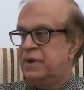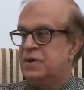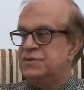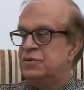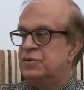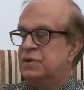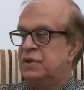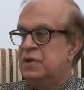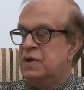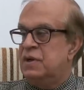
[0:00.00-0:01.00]
Because, you know,
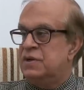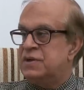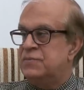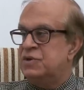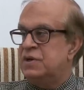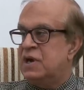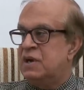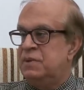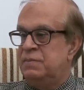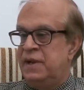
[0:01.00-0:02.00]
the assumption
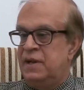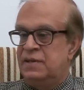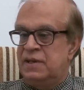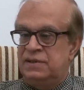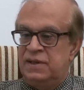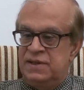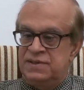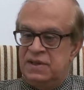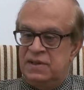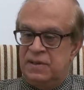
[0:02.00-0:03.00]
can't be made that there
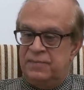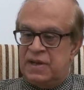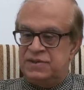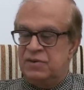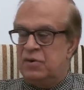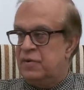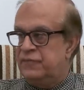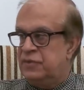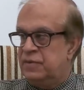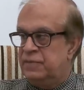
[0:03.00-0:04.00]
is a passing
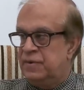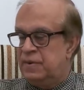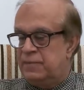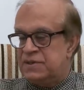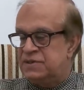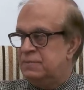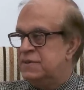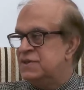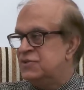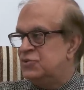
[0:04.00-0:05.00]
off the passing the
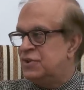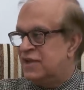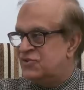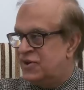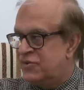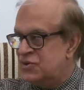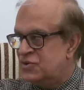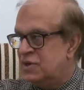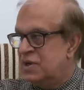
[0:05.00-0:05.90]
business to the next generation.